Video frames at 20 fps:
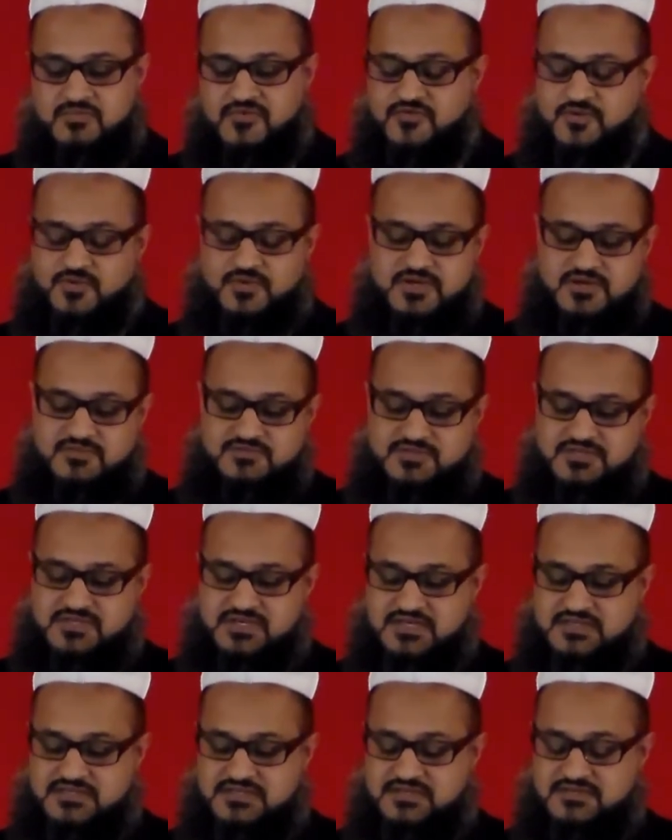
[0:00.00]
Before we come to
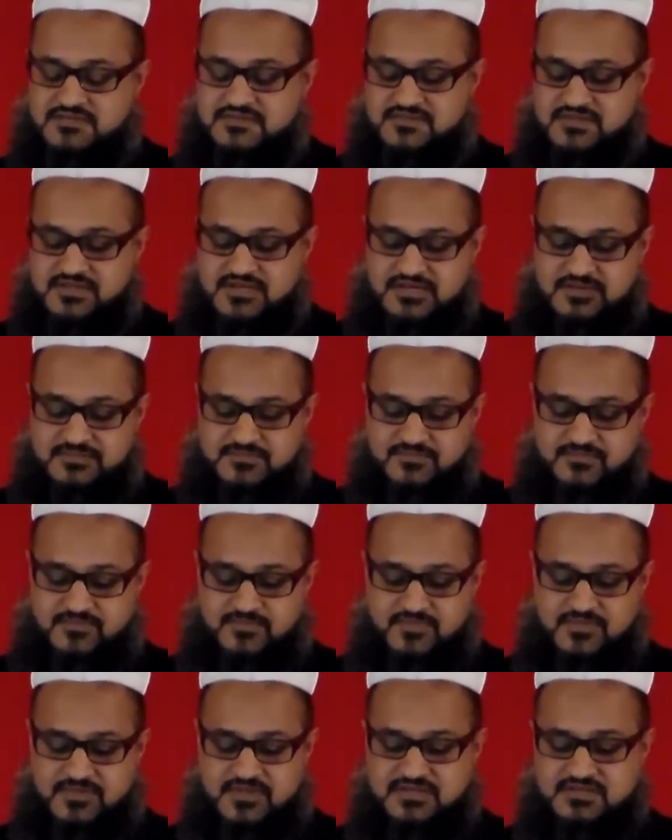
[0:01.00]
the hadith,
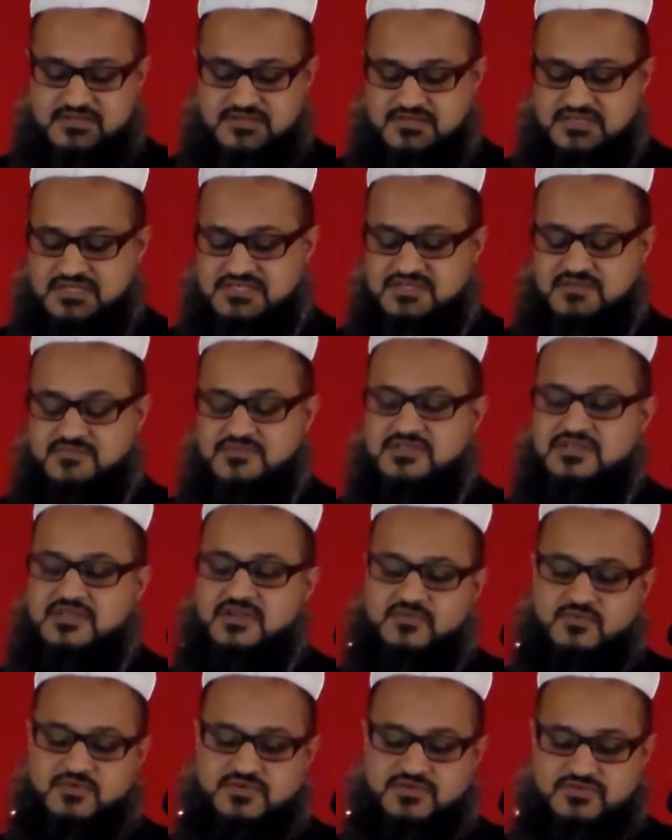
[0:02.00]
there's something
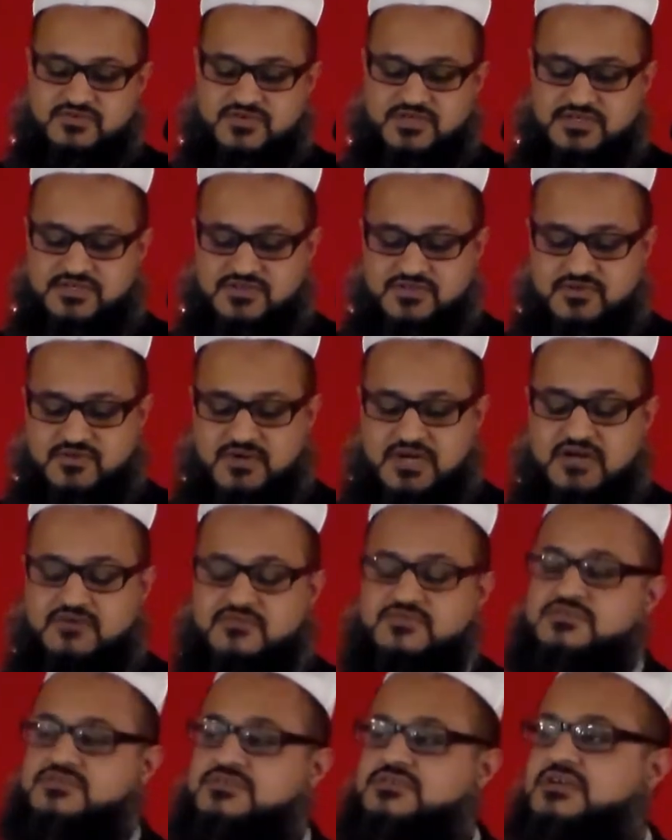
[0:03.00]
that I want to read to you
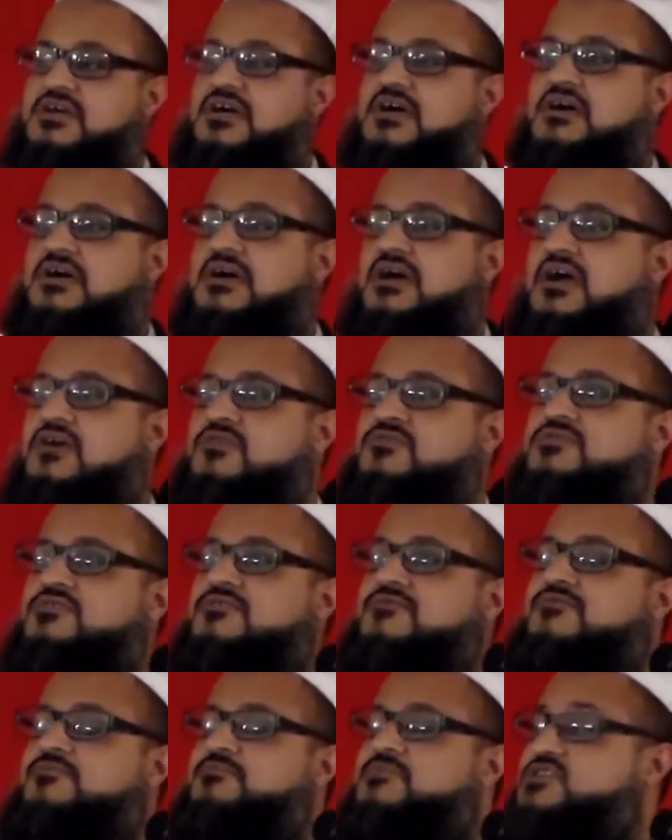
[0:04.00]
out
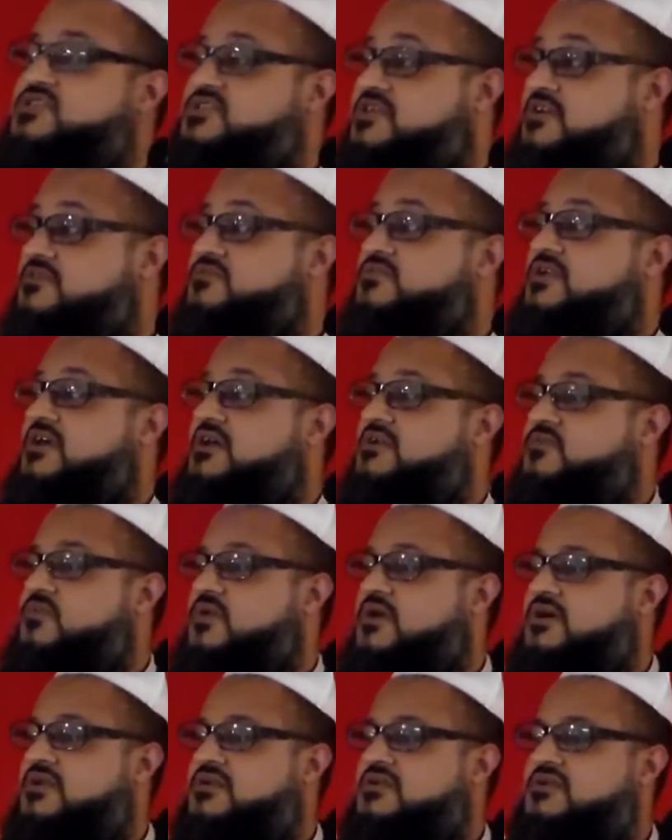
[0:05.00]
of Mishkatul
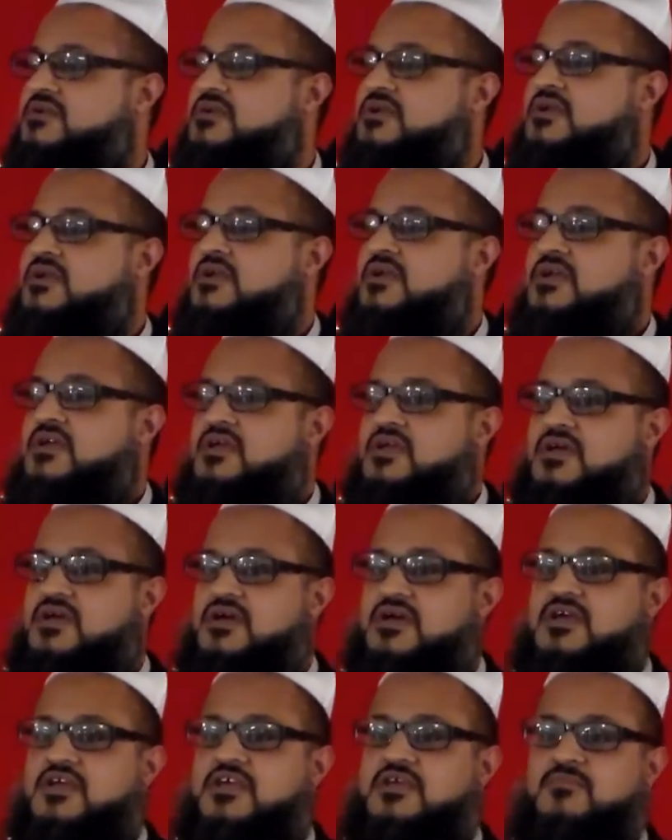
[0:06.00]
Anwar,
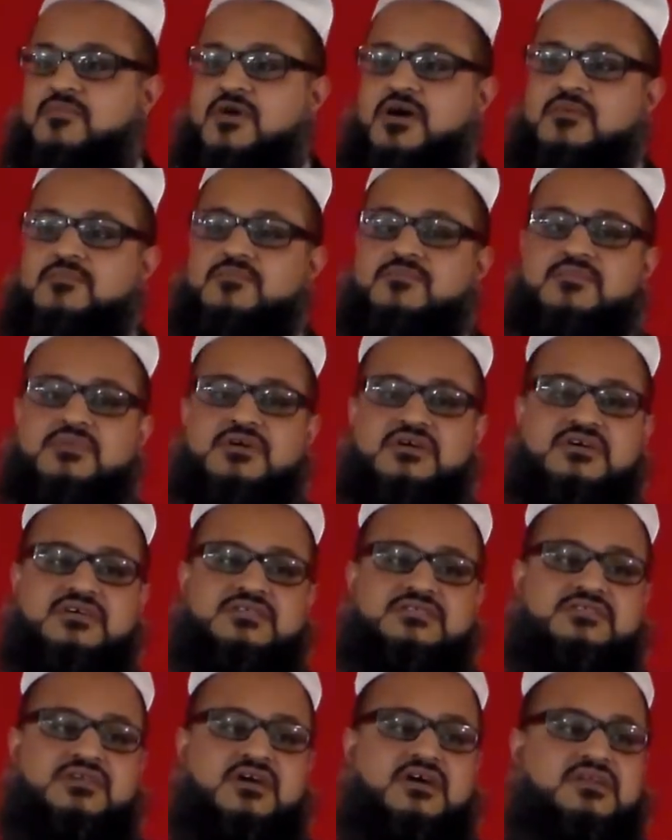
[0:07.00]
Imam
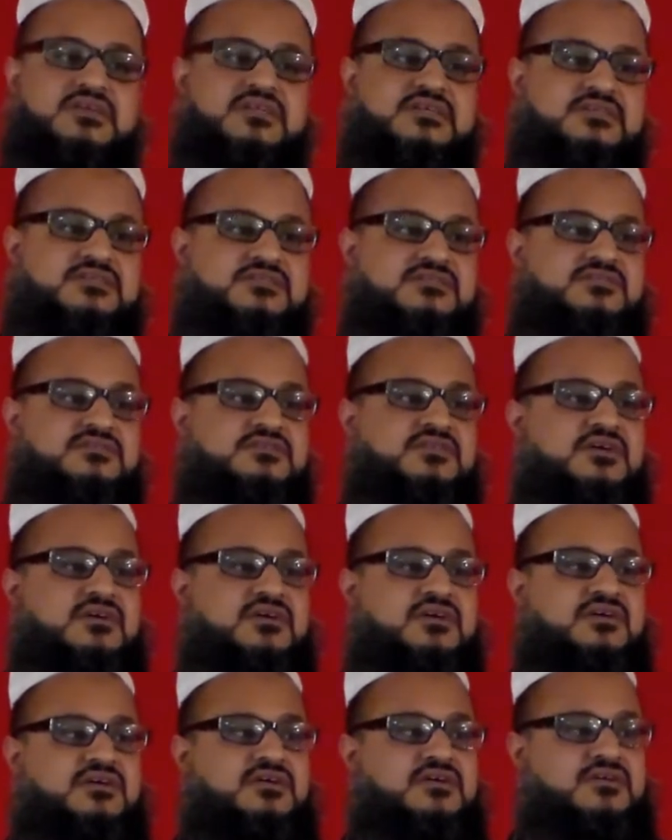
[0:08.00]
Ghazali's,
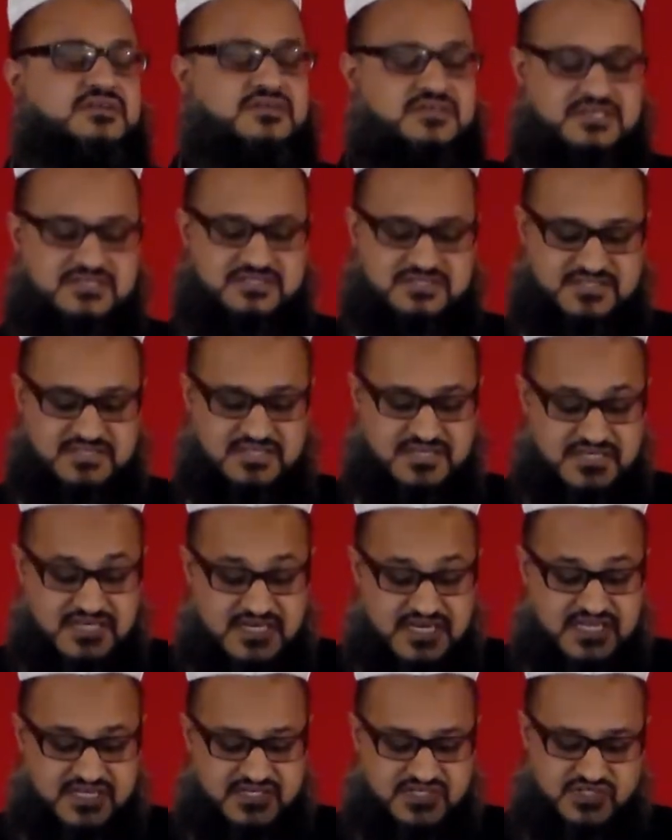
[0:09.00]
it's the
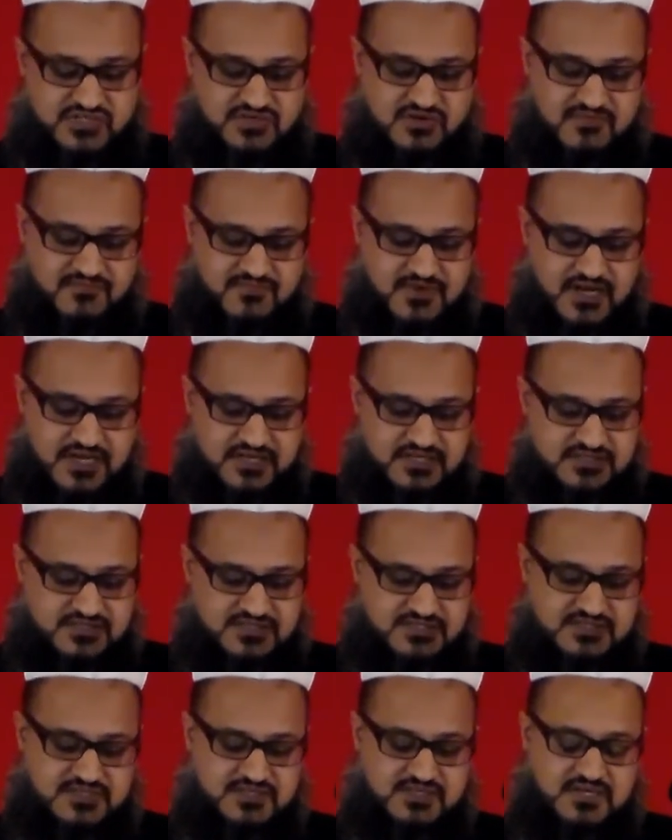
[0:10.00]
niche of light.
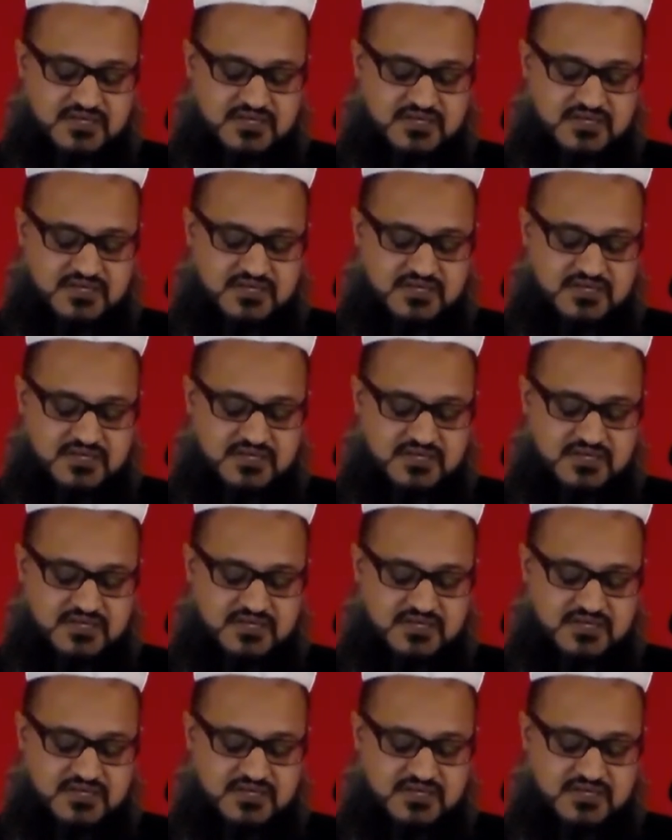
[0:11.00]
